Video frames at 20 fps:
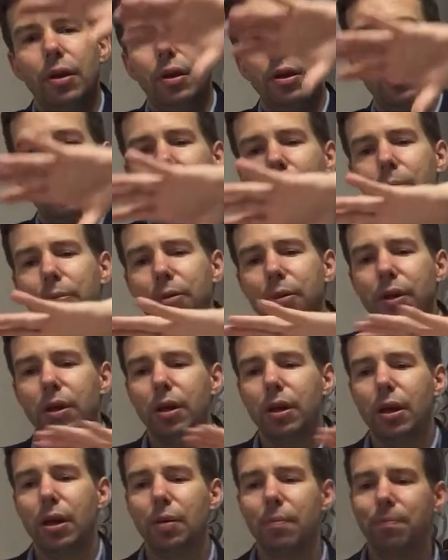uh, up
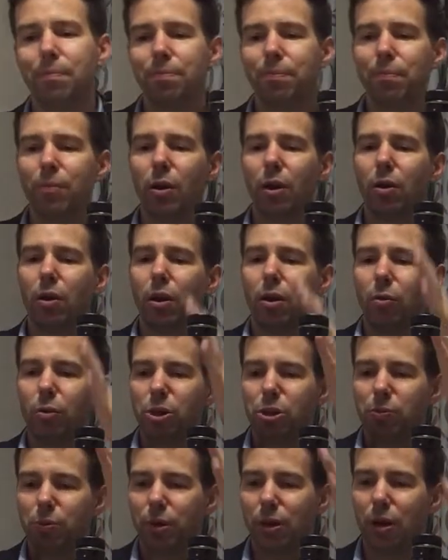the um, uh,
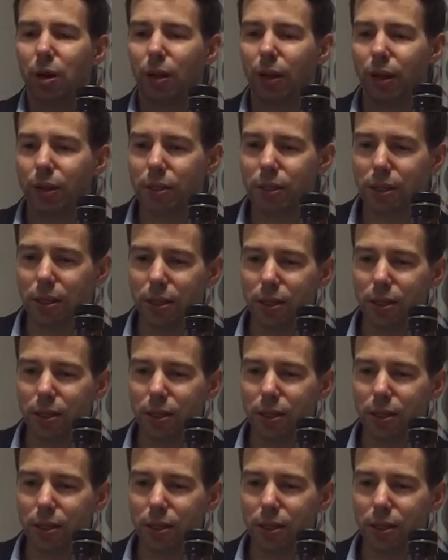whatchamacallit.